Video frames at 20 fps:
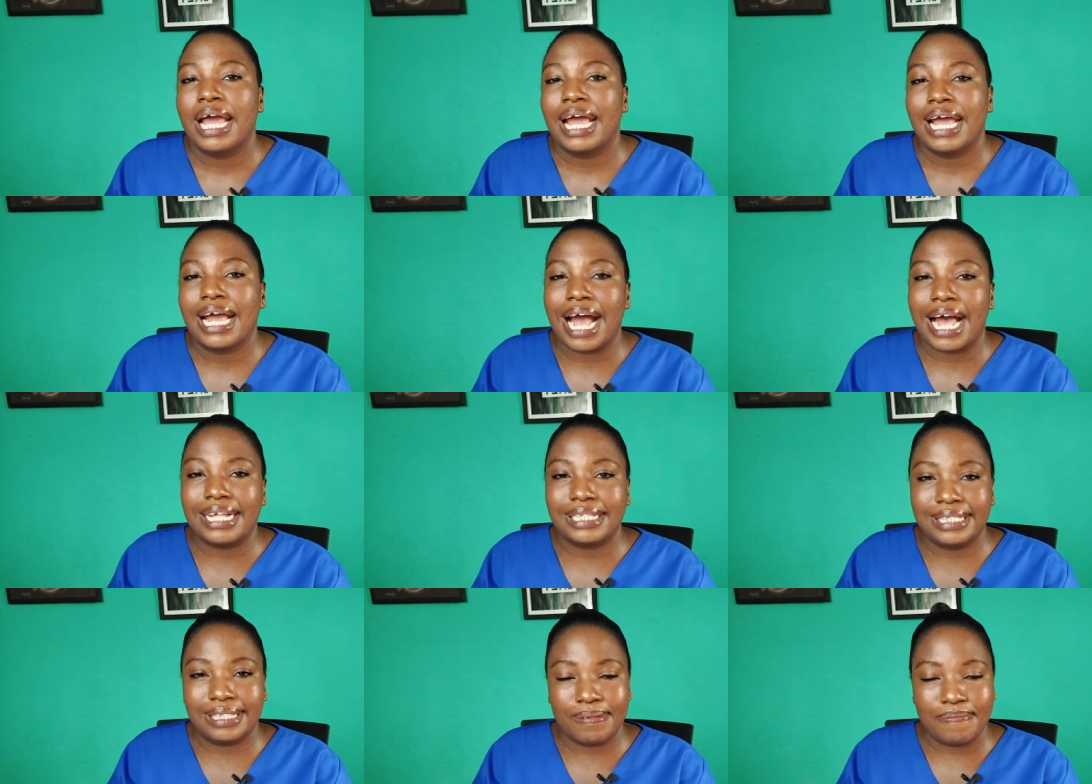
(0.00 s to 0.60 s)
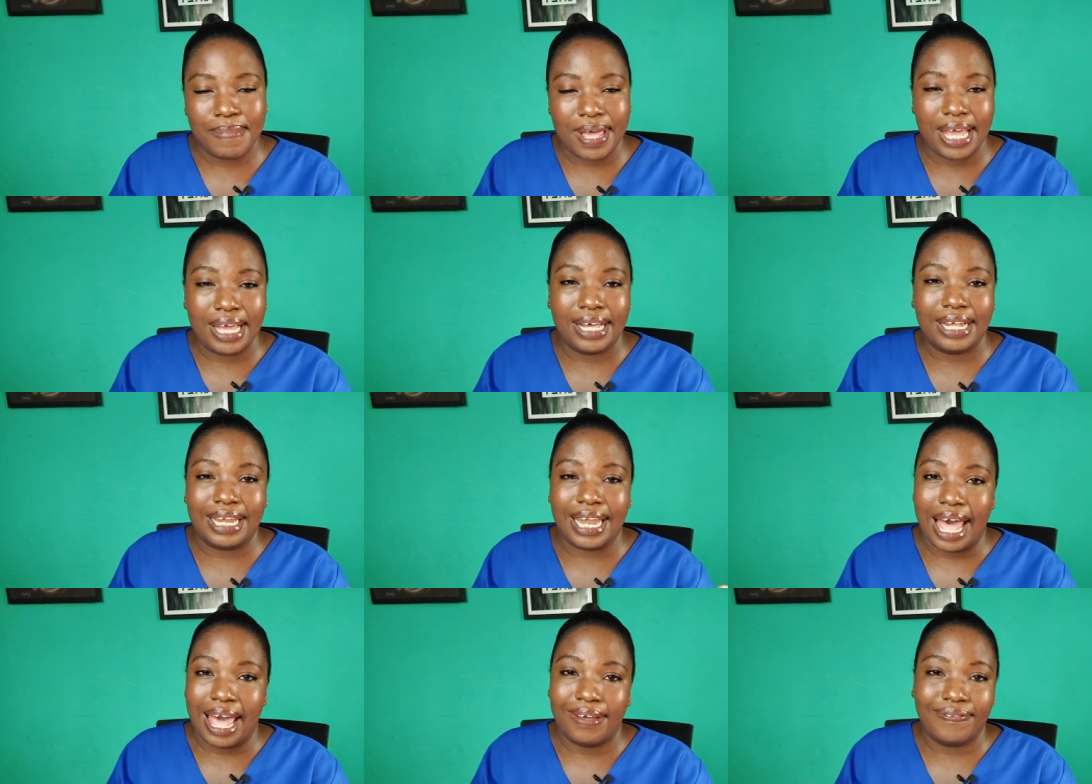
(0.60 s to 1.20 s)
cut make
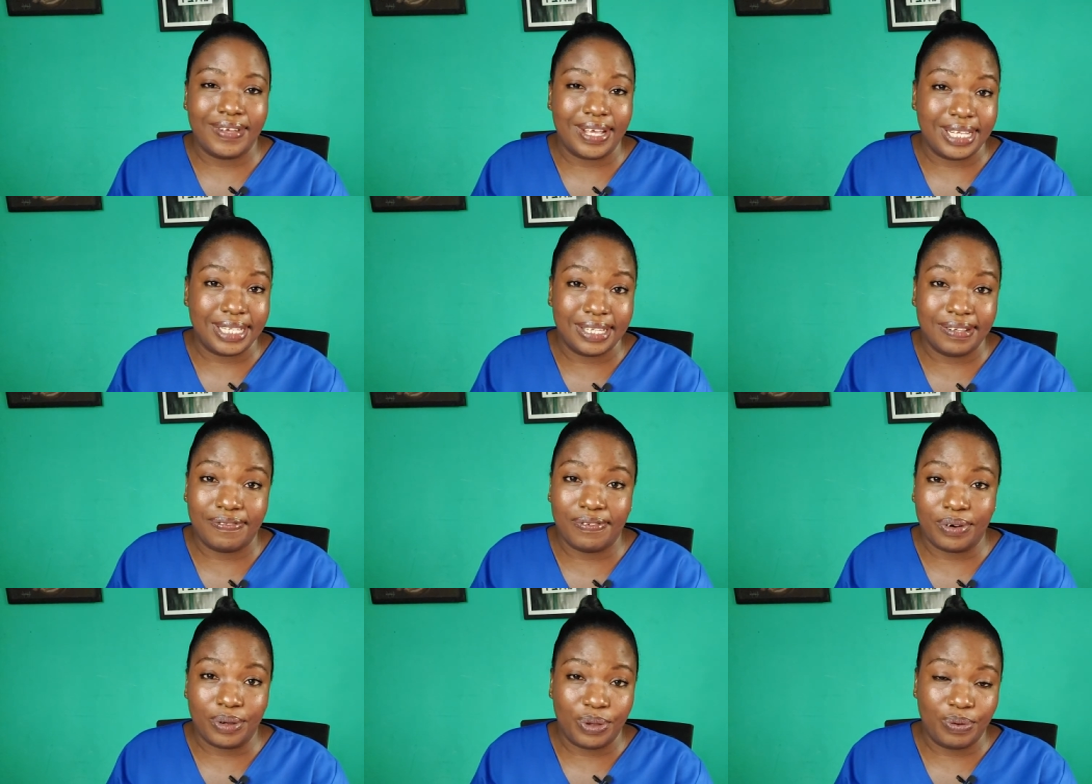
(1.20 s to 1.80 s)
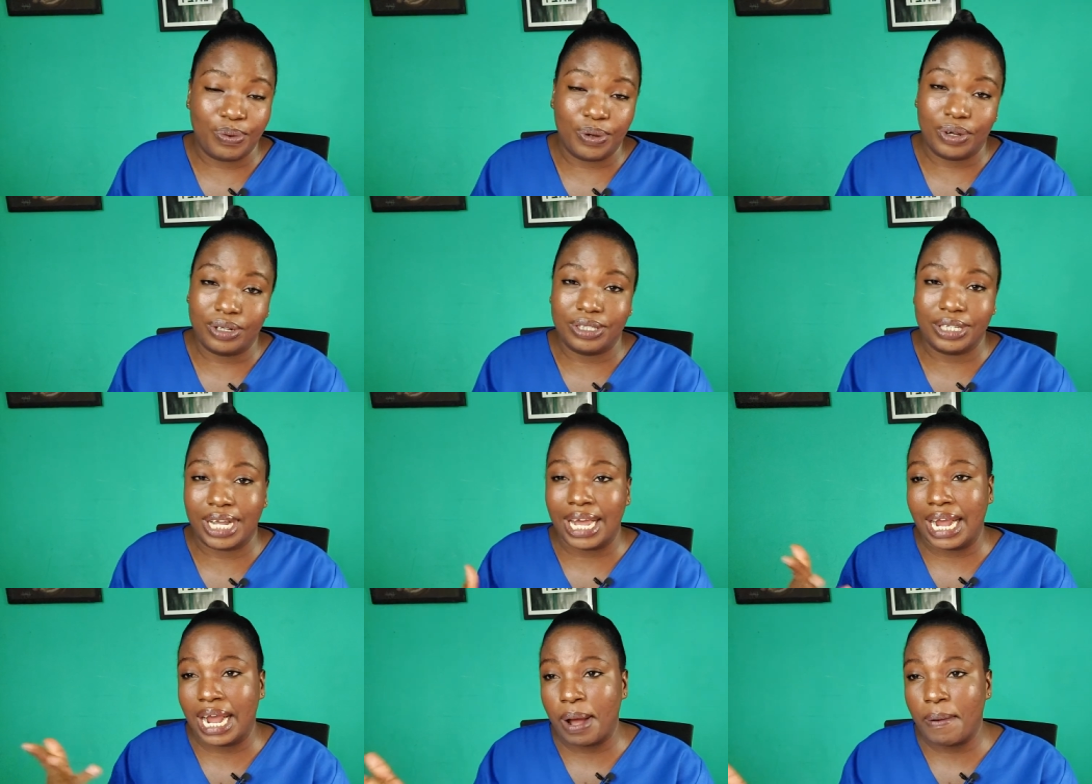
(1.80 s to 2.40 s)
life easy for you because you
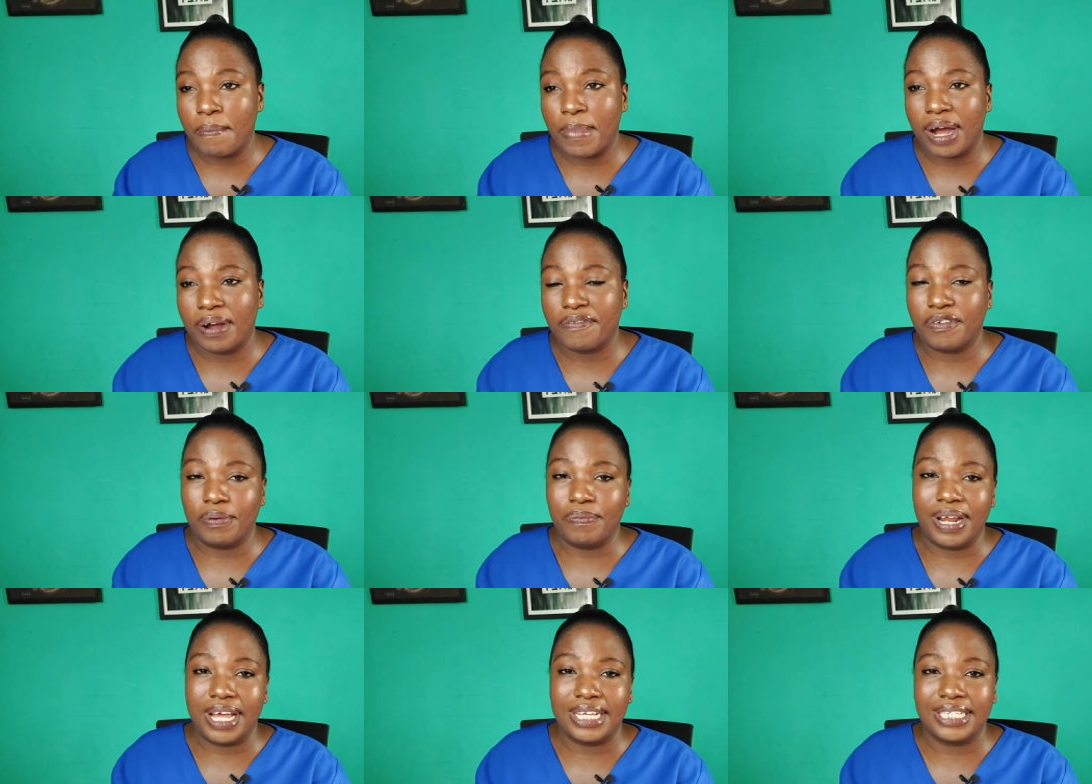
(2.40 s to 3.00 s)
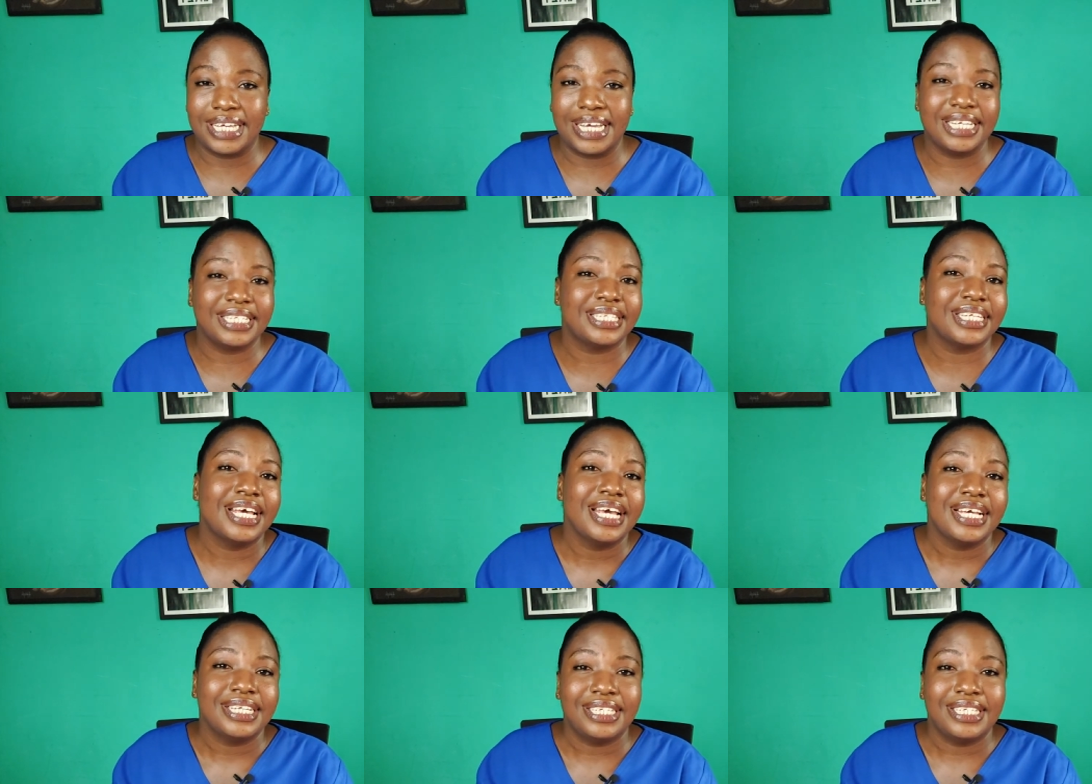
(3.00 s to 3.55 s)
can come back from lectures